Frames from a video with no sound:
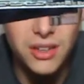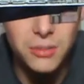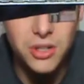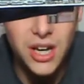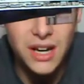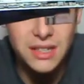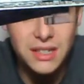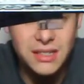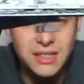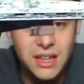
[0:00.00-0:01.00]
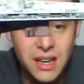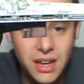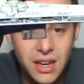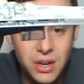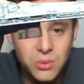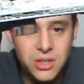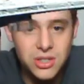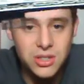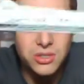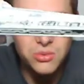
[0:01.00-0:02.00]
the projectors, which
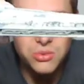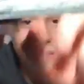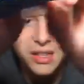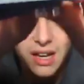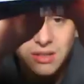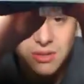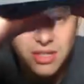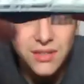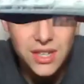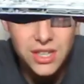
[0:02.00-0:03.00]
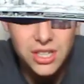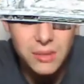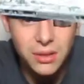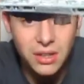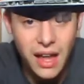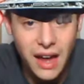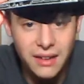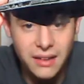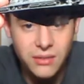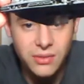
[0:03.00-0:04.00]
looks really nice, which gives the ship a lot
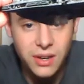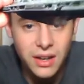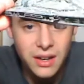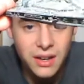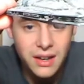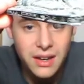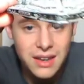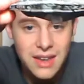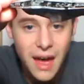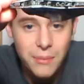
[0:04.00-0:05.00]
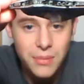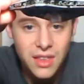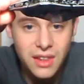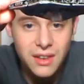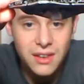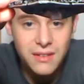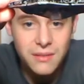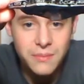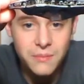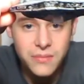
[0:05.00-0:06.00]
of depth and
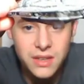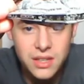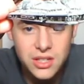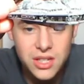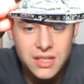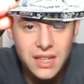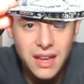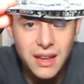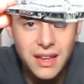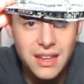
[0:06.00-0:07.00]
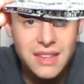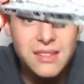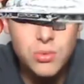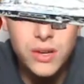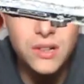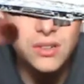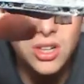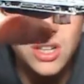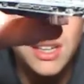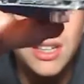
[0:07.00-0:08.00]
just it is a weird
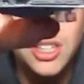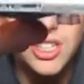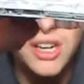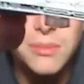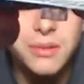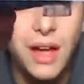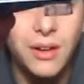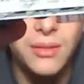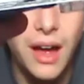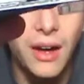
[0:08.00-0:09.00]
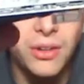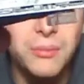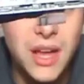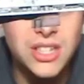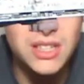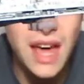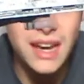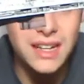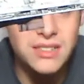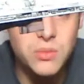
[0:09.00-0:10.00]
looking ship. I'll mention that
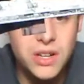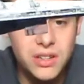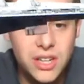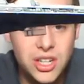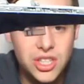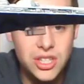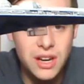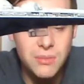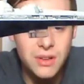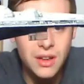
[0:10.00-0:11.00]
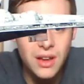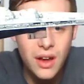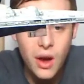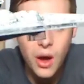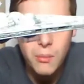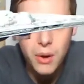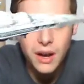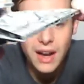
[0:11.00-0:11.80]
it is a weird looking ship, but it